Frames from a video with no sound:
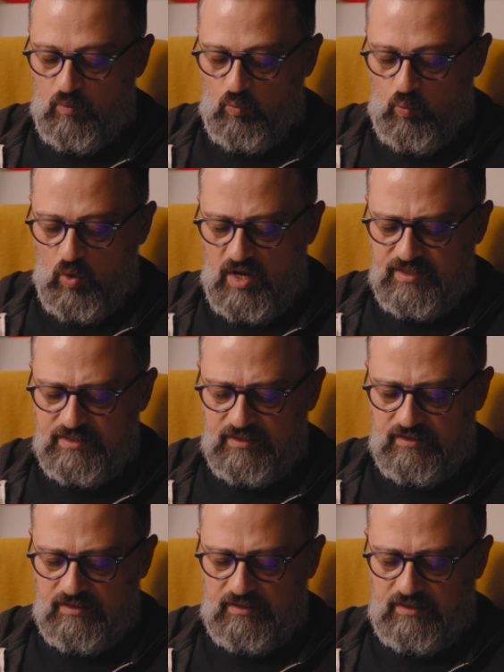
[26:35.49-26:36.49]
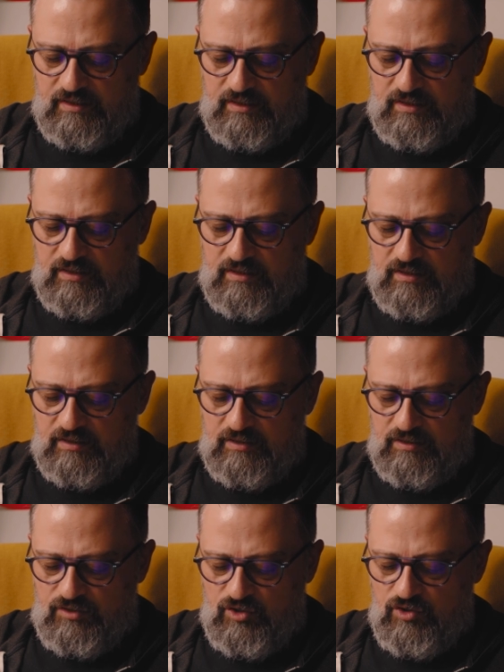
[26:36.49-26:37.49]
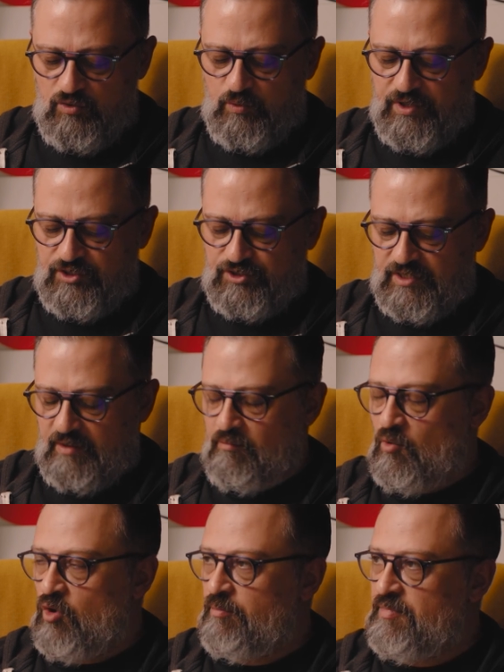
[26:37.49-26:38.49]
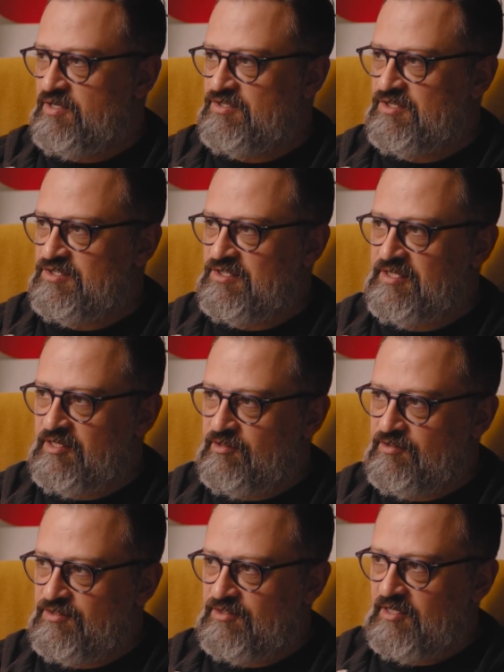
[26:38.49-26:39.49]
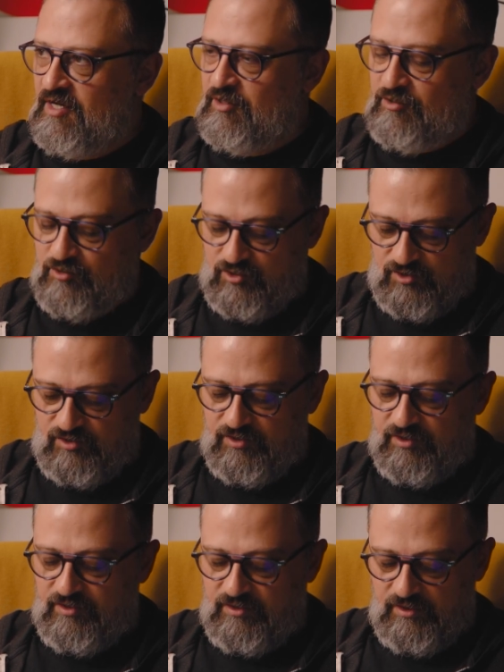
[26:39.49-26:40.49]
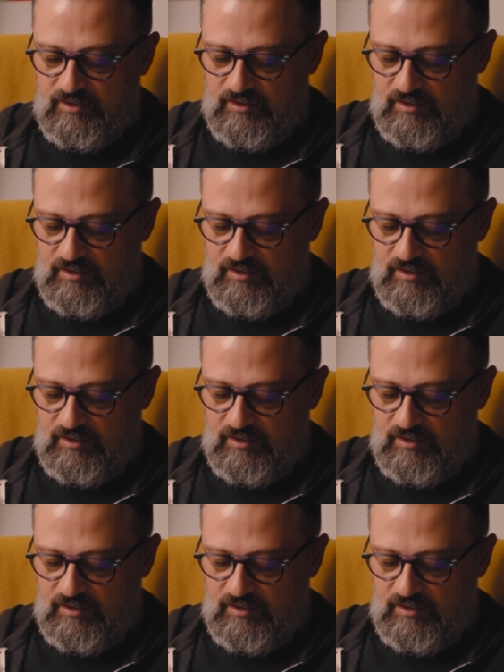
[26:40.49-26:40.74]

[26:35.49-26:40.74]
What do you wish that more business leaders understood